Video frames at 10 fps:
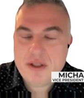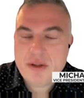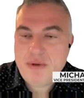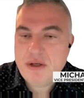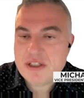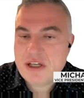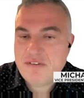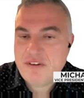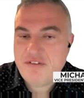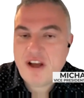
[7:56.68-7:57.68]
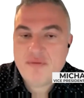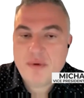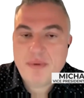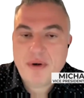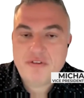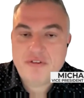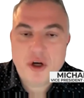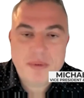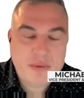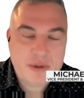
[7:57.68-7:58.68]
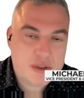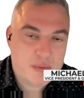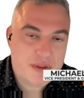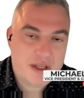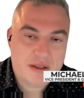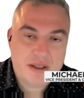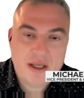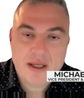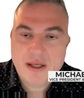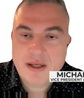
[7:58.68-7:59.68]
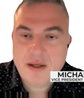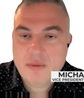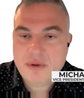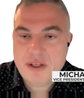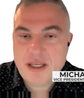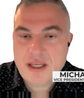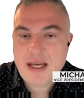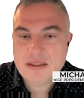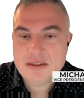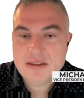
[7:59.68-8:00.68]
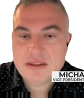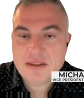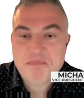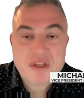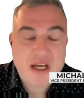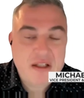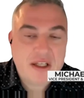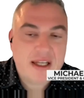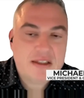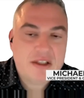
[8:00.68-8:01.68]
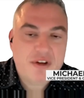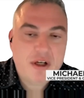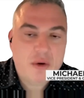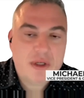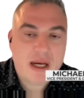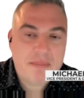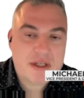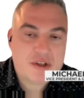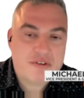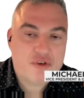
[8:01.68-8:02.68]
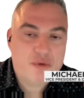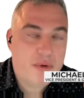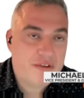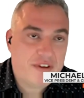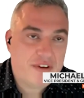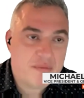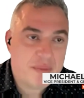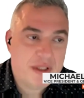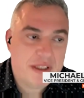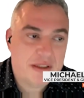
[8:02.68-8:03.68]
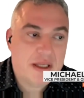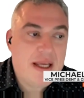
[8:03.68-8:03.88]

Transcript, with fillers: three dollars seventy-five per pound of copper, which is within uh, within guidance, and a relatively low capex of two point five billion.